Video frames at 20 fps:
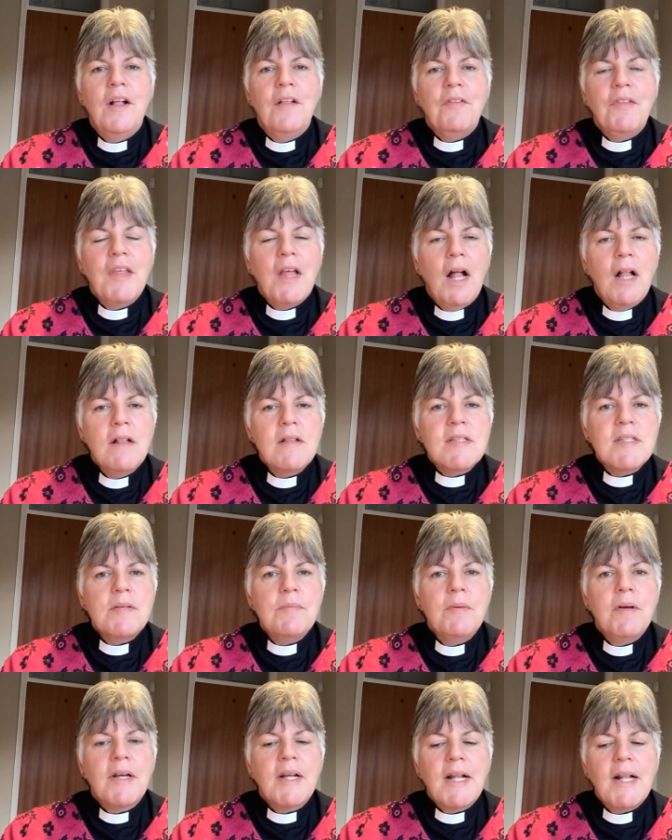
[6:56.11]
the
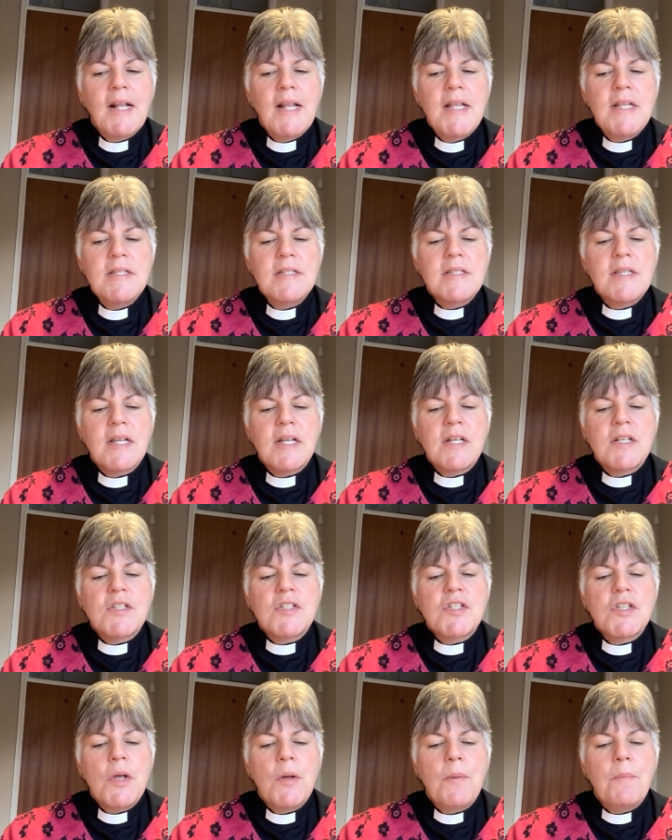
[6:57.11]
ultimate cleansing
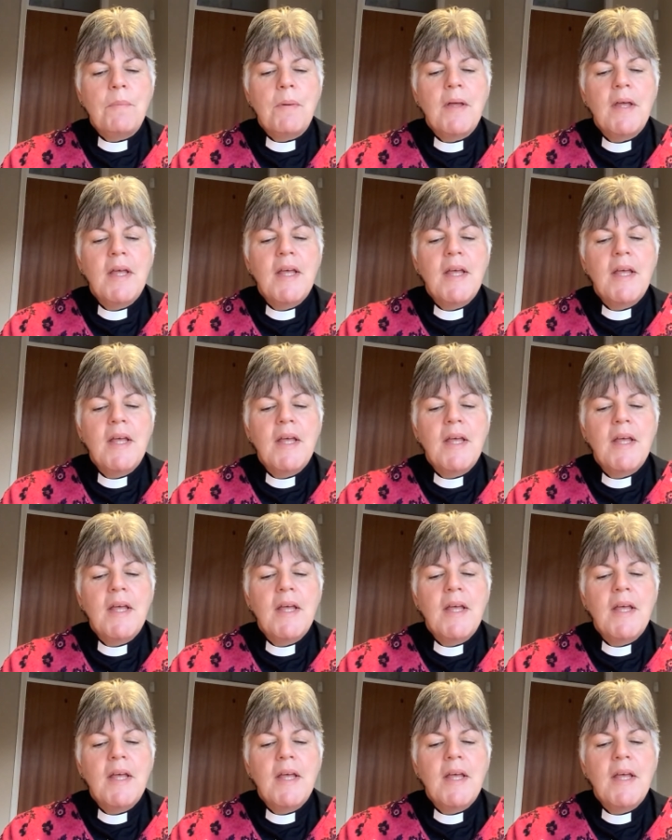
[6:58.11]
soap.